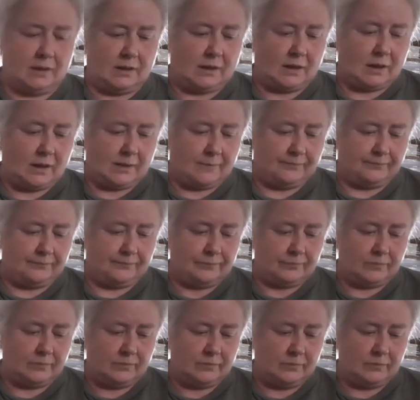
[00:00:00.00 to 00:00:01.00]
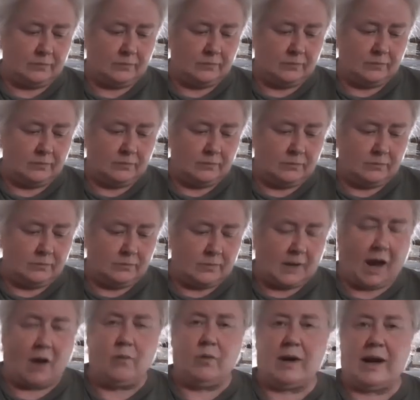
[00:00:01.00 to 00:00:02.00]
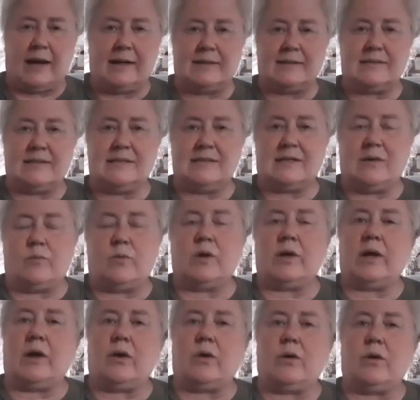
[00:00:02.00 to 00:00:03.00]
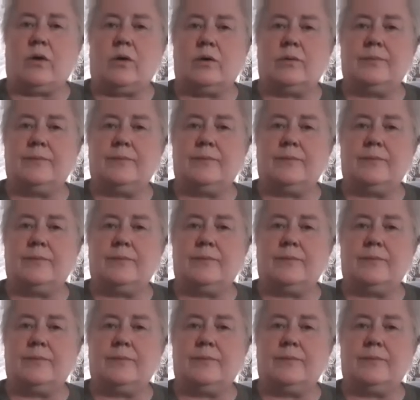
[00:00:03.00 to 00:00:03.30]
um, I would hate to see someone get hurt.